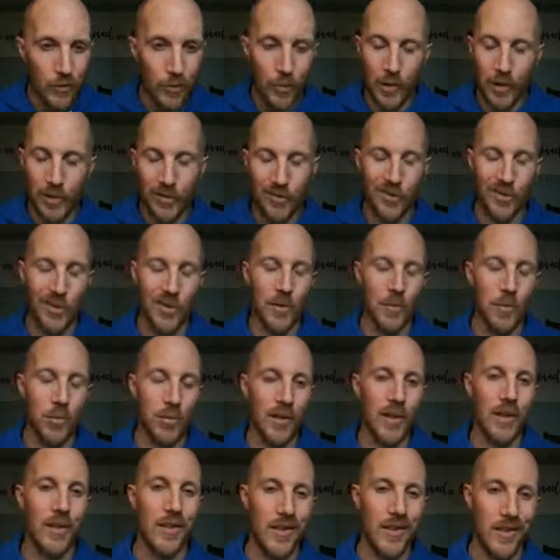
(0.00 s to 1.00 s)
because they're
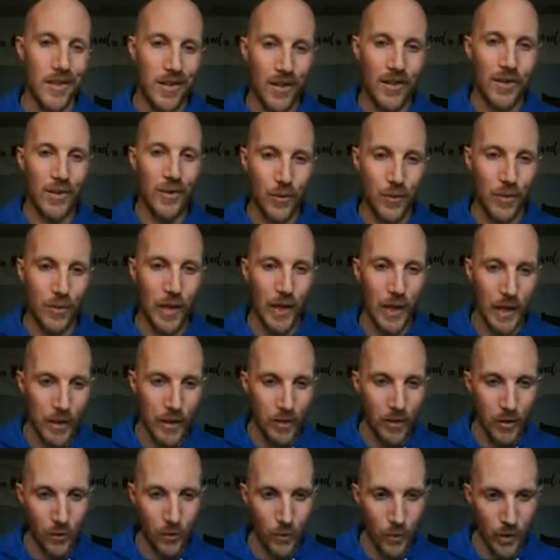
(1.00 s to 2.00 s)
completely
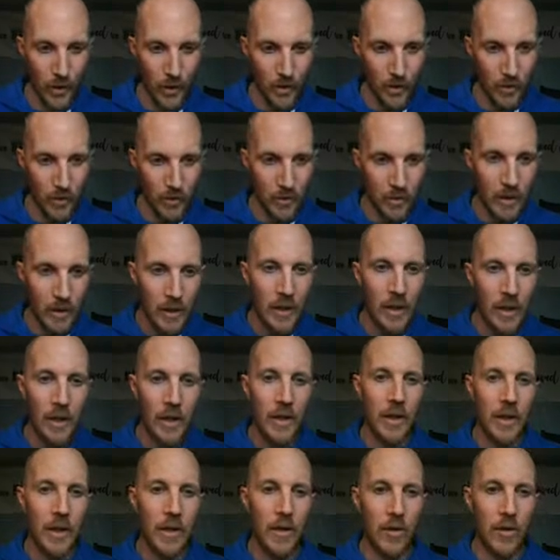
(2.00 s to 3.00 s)
unrelated to one another.
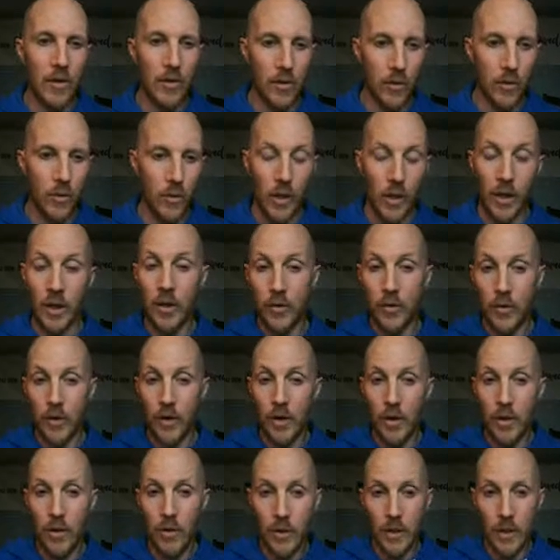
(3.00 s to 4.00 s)
So I'm just
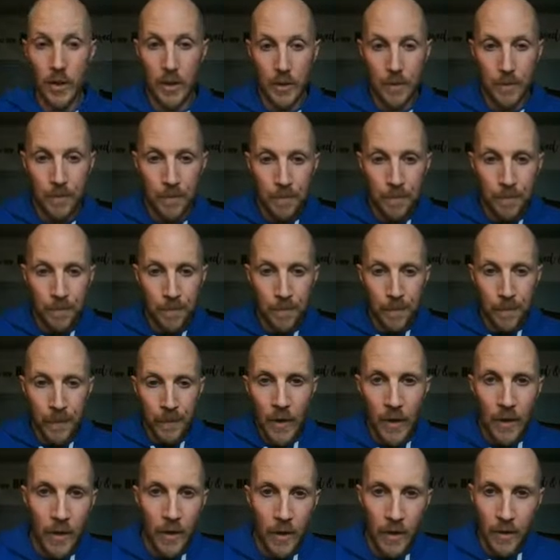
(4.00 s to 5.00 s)
going to go ahead
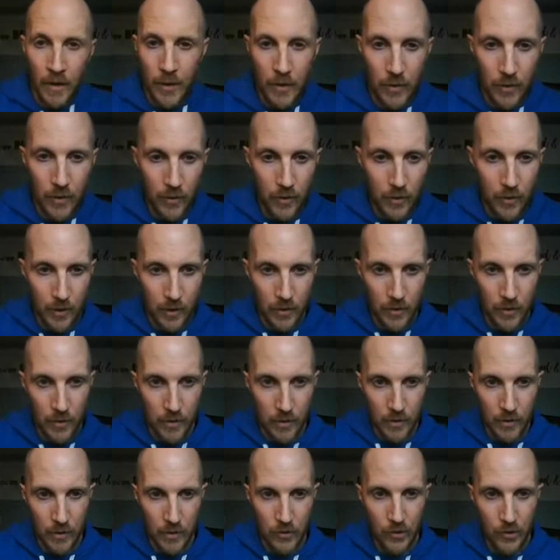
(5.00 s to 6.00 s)
and
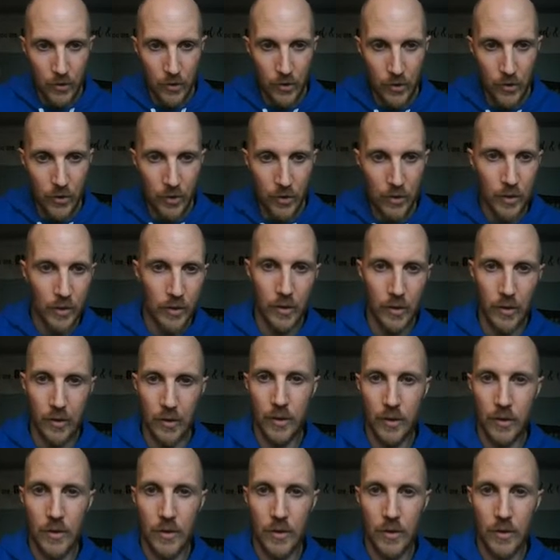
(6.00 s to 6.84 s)
start